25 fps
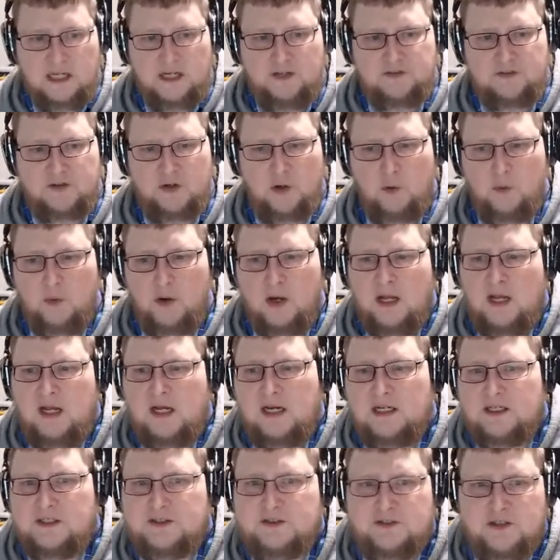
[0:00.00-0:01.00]
So
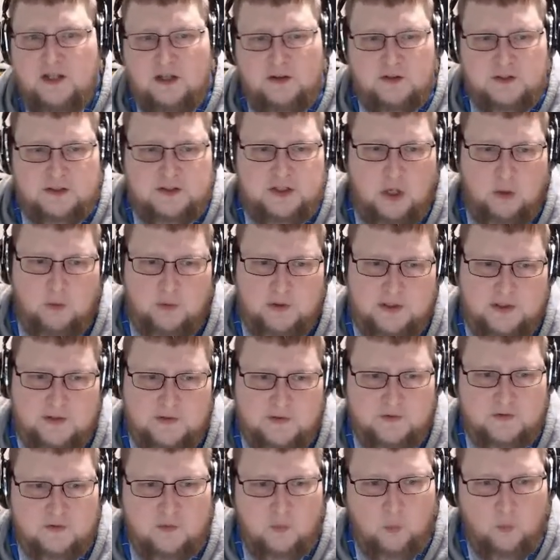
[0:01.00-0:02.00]
sutler
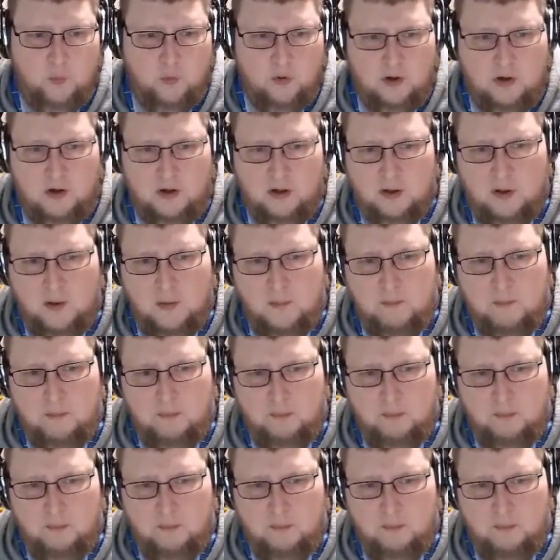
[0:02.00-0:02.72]
tokens were